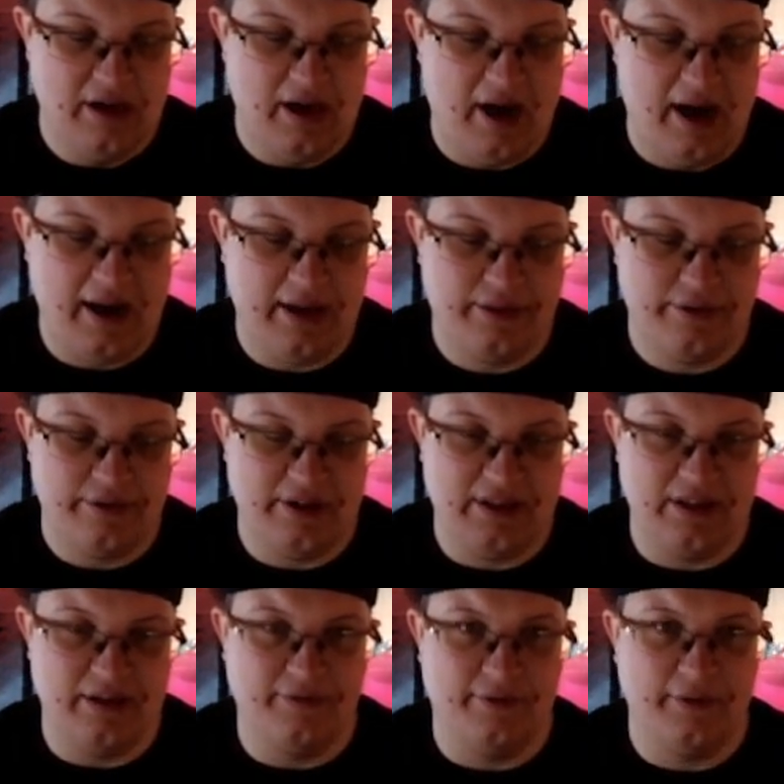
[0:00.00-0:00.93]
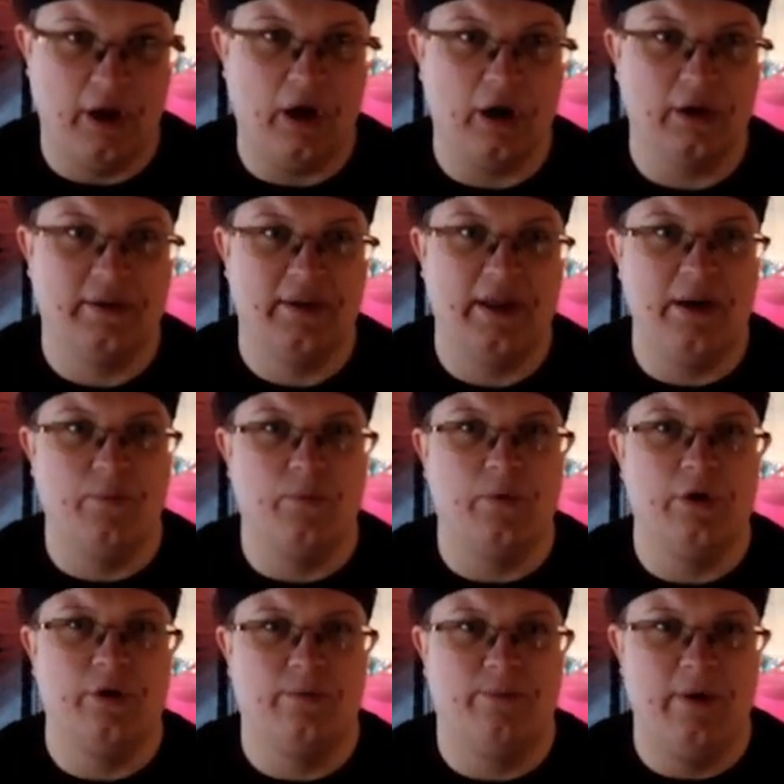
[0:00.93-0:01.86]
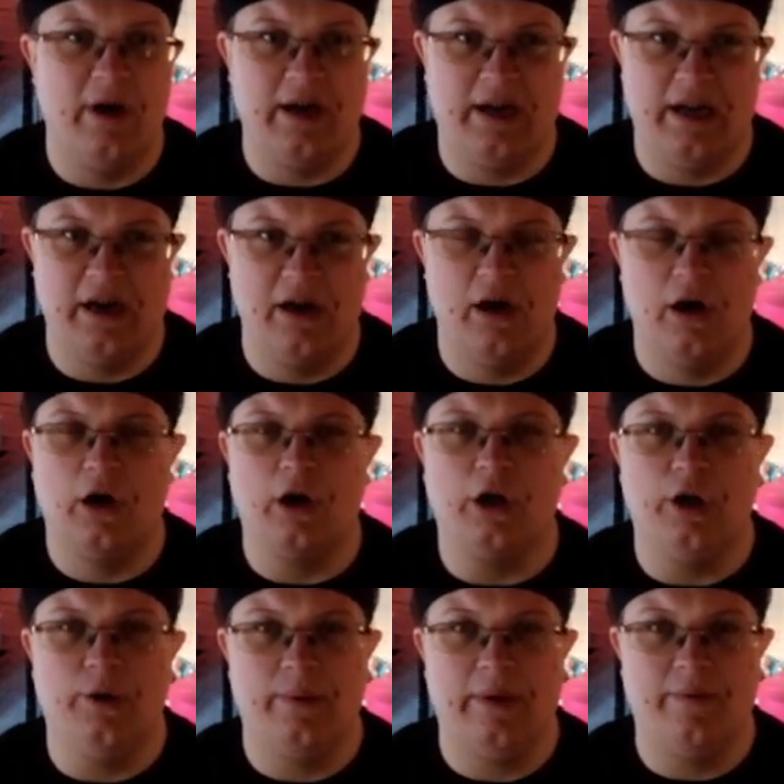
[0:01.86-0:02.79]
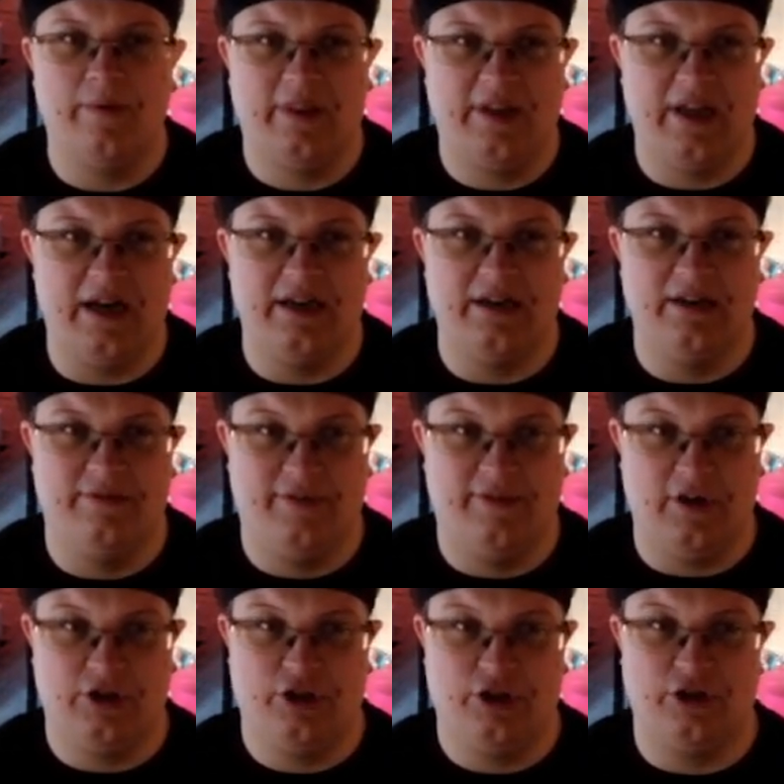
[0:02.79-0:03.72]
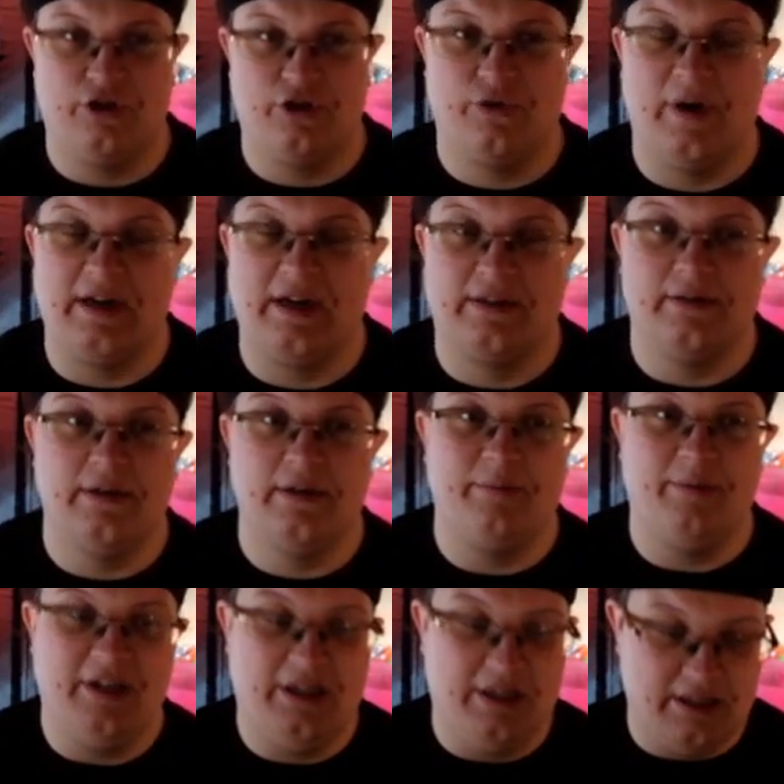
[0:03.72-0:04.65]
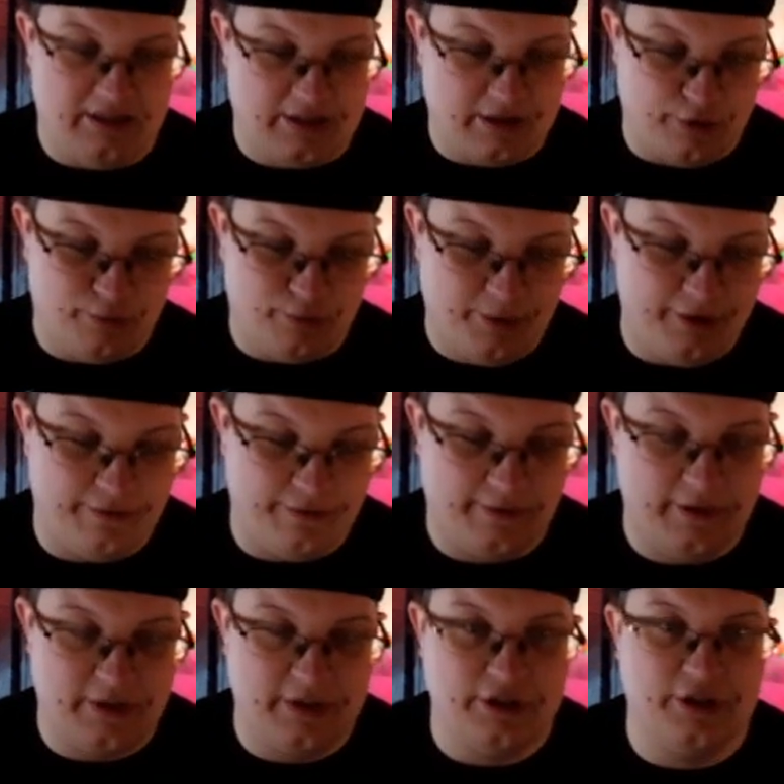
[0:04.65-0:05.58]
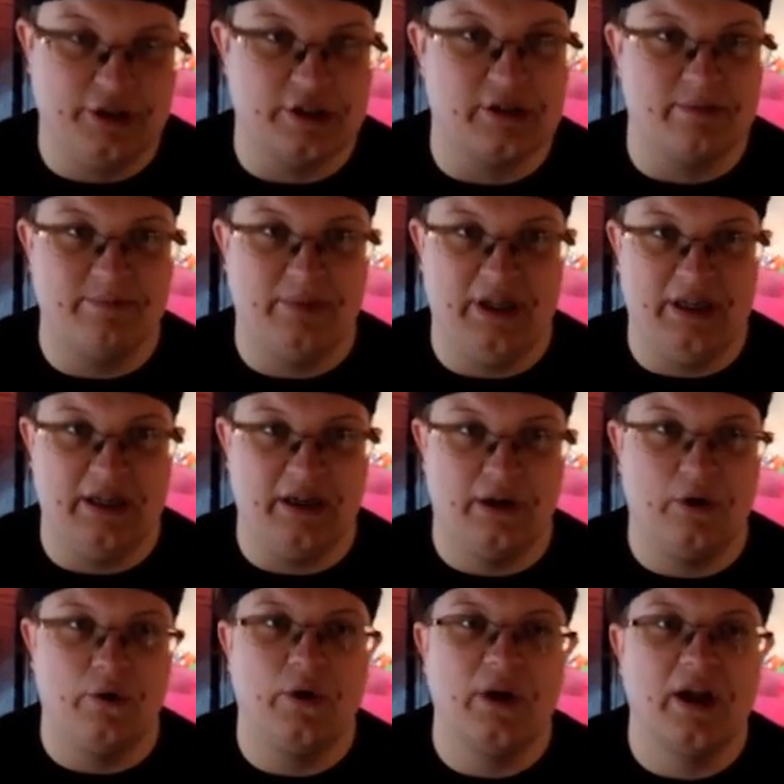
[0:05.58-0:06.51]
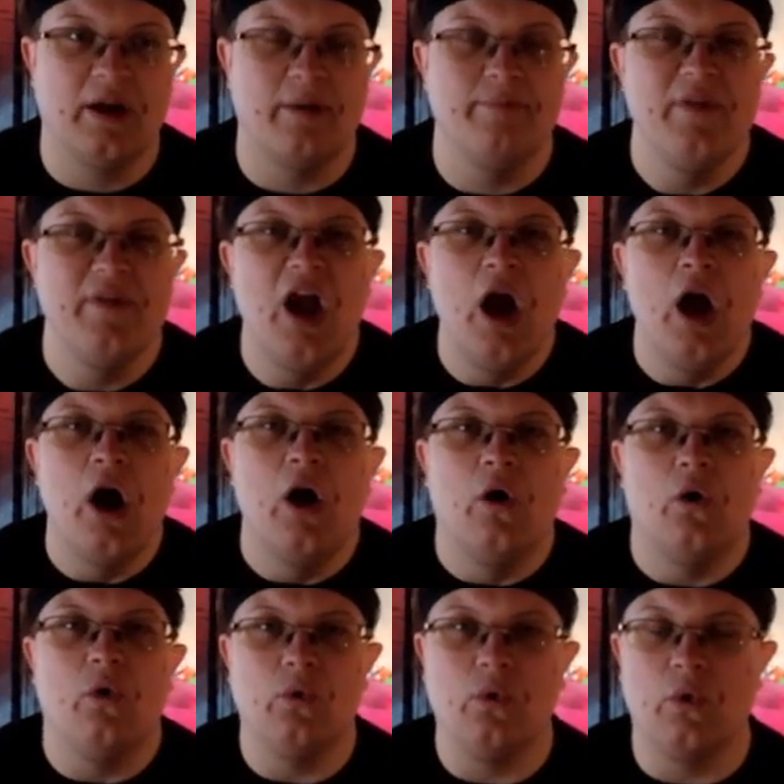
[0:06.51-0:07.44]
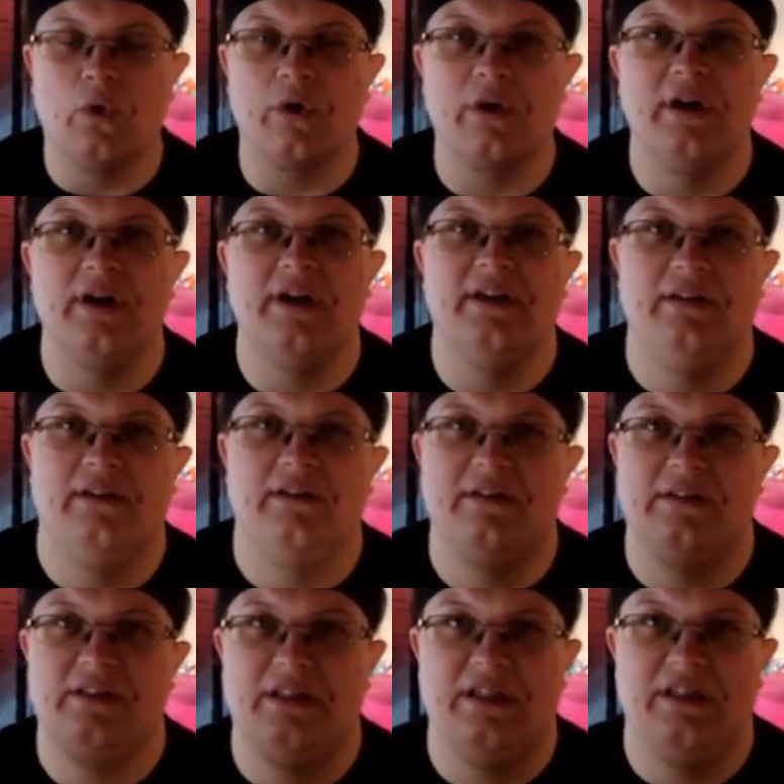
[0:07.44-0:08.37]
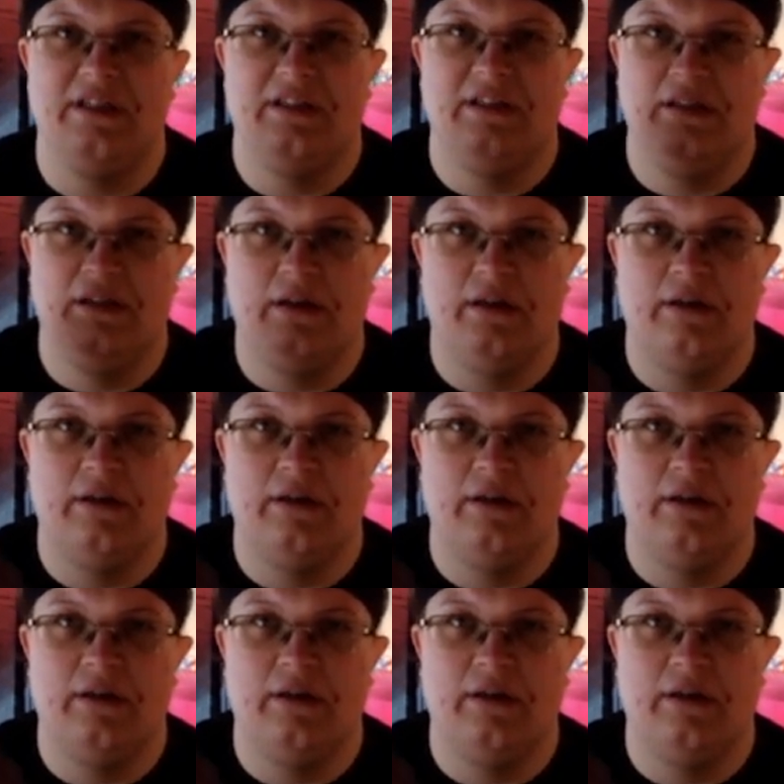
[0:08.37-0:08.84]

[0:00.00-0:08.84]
either in the vlog that we're, again, arguing with getting to function correctly because GoPro footage is being annoying, or in the